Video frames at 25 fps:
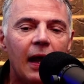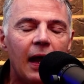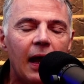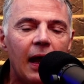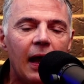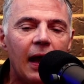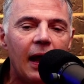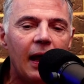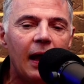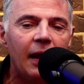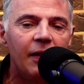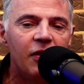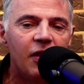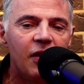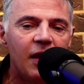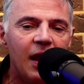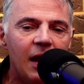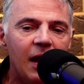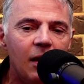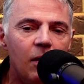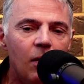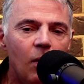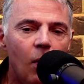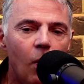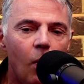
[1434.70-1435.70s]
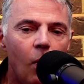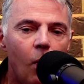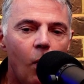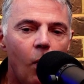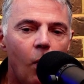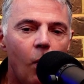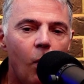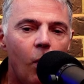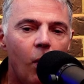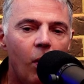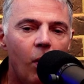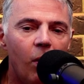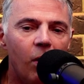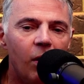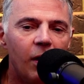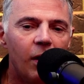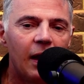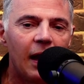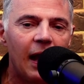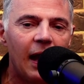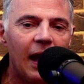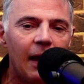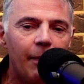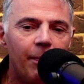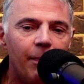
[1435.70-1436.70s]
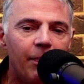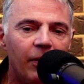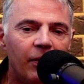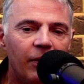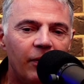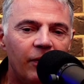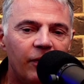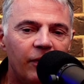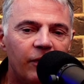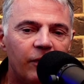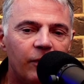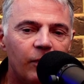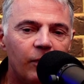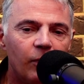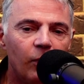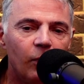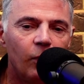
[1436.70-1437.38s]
And then what happens,